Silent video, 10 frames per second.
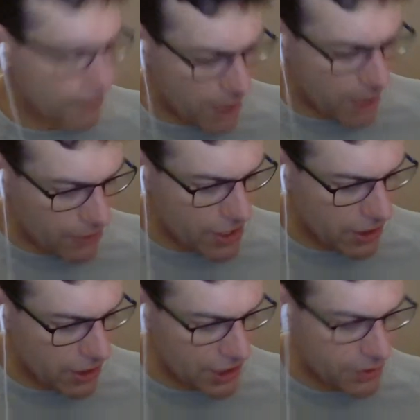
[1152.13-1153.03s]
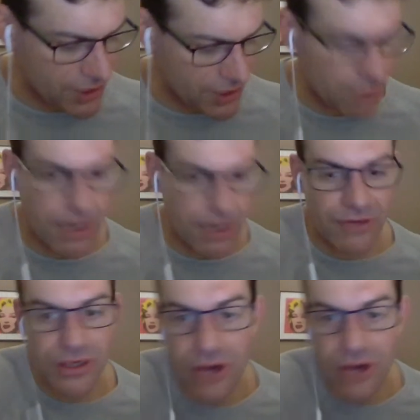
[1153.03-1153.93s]
parkrun knowledge,
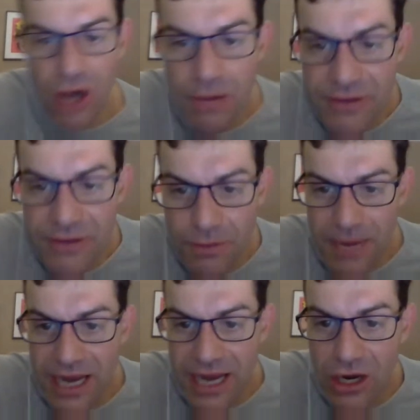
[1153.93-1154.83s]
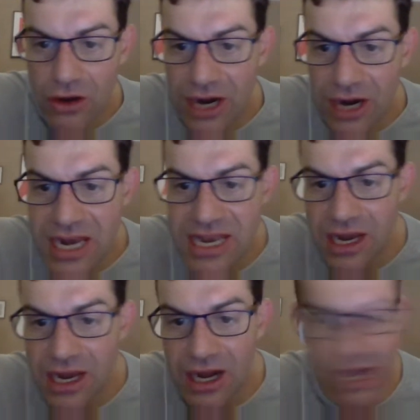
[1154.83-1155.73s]
quiz.parkrun.com if you're playing along
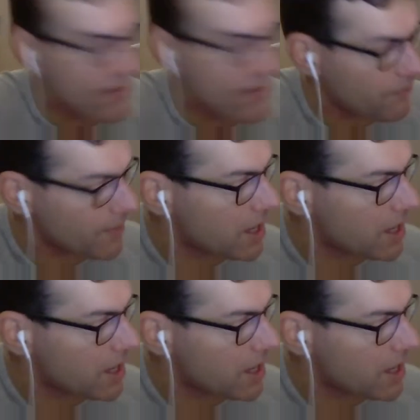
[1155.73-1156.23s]
live.